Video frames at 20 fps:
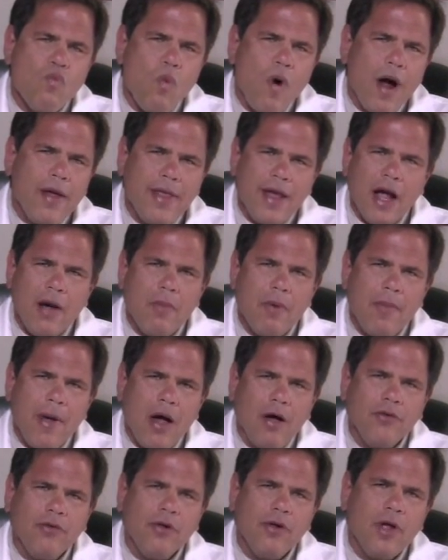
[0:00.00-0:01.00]
why they come
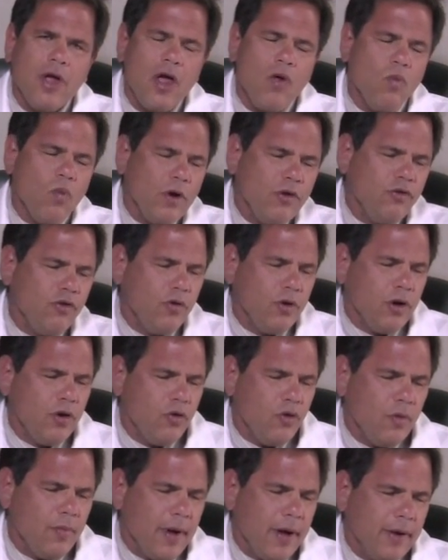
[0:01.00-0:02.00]
about, and what you
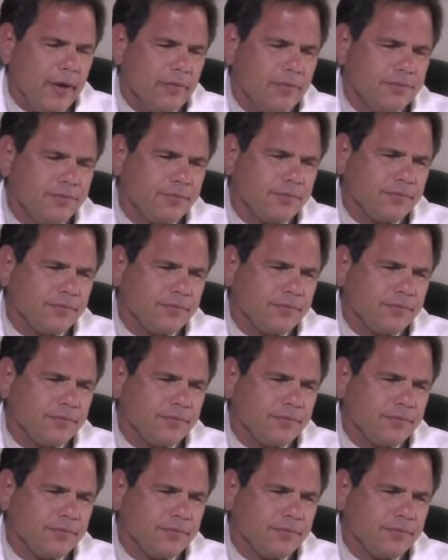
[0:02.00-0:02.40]
can do about it.